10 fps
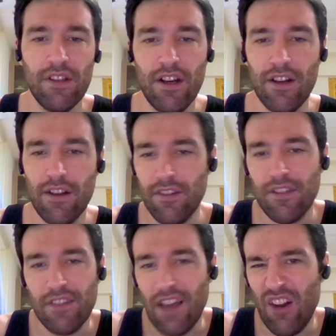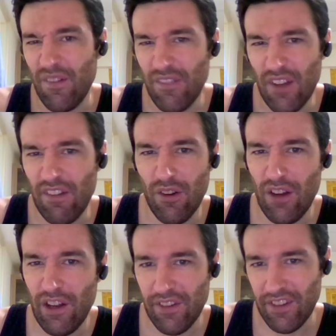because I don't think
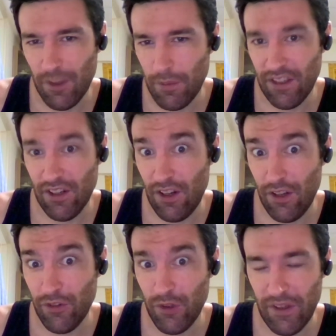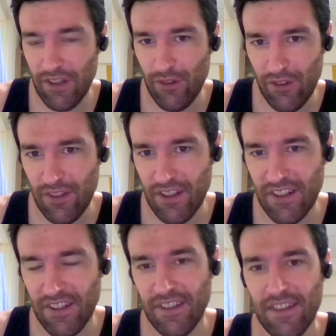that'll be all too
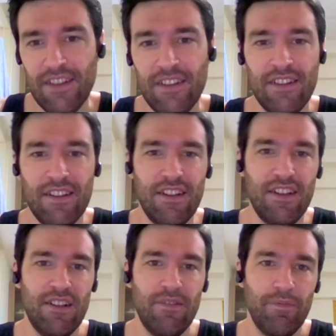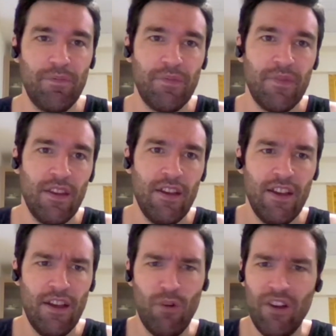interesting.
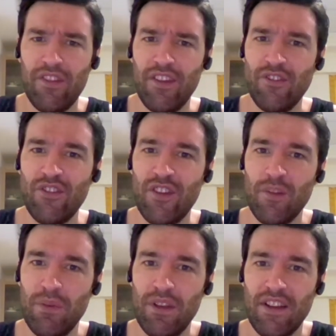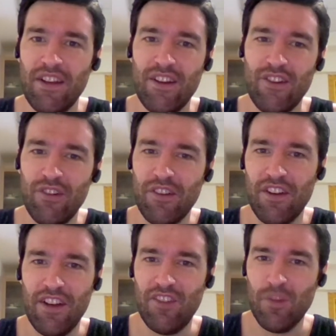It was interesting being here during the
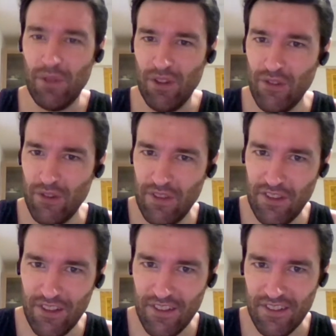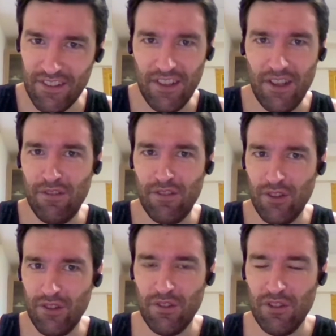Nancy Pelosi visit. For
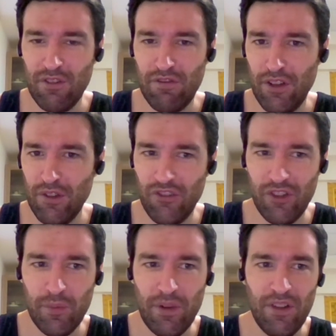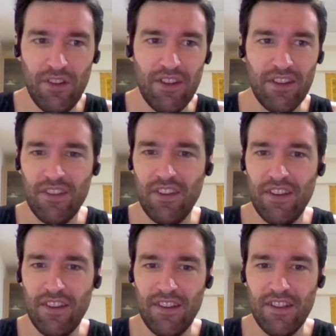those of you that follow geopolitics and
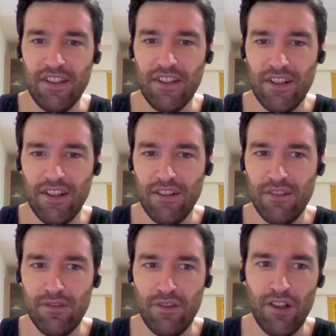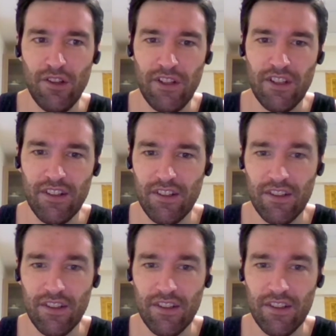then the following